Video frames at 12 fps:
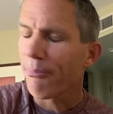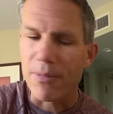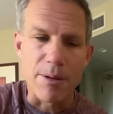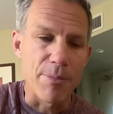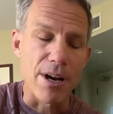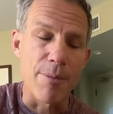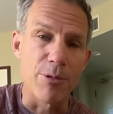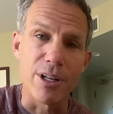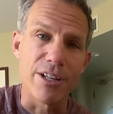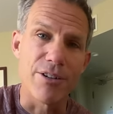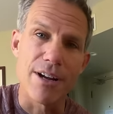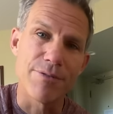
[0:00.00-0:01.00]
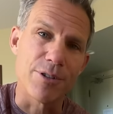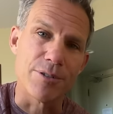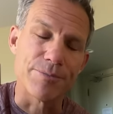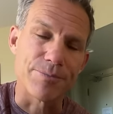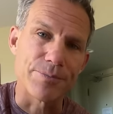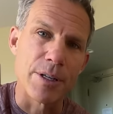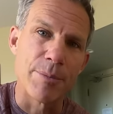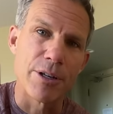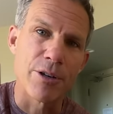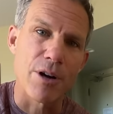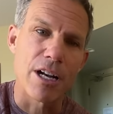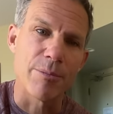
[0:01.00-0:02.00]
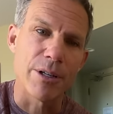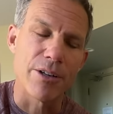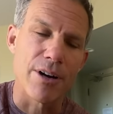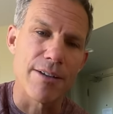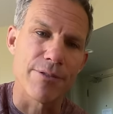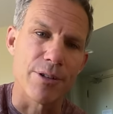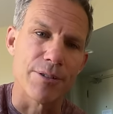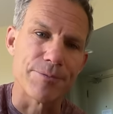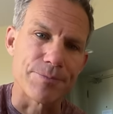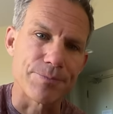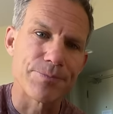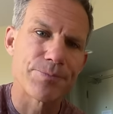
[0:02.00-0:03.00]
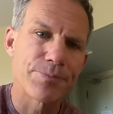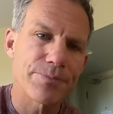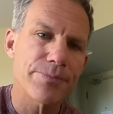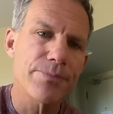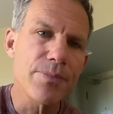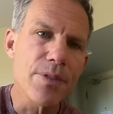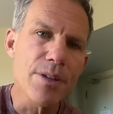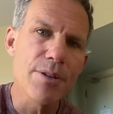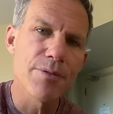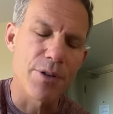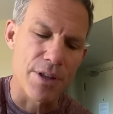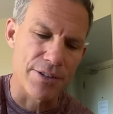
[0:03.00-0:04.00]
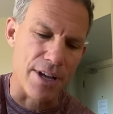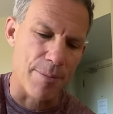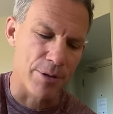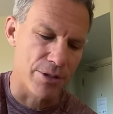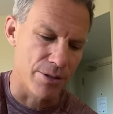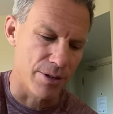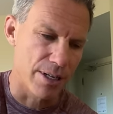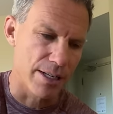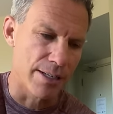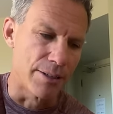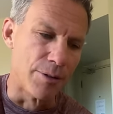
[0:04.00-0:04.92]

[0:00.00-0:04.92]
But I'm really grateful. I'm incredibly grateful for this opportunity.